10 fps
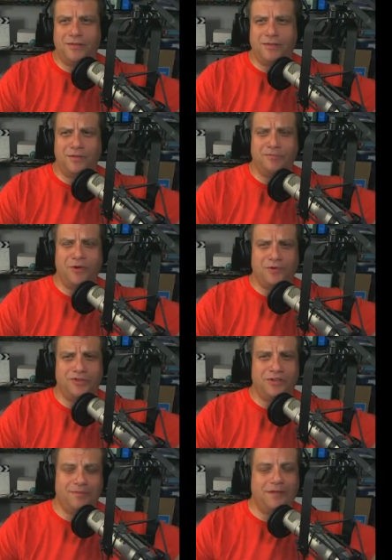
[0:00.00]
most of the
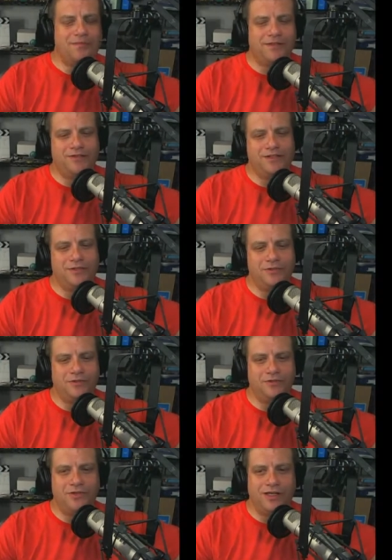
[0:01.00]
people I've seen who
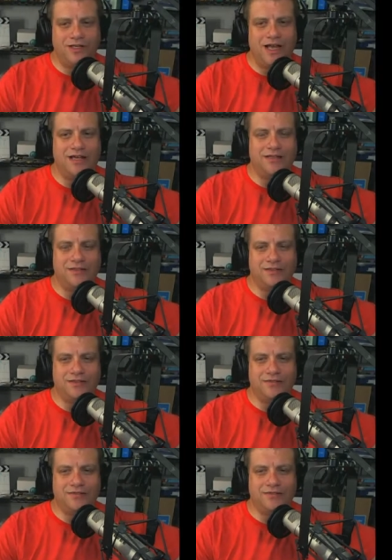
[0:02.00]
do a lot of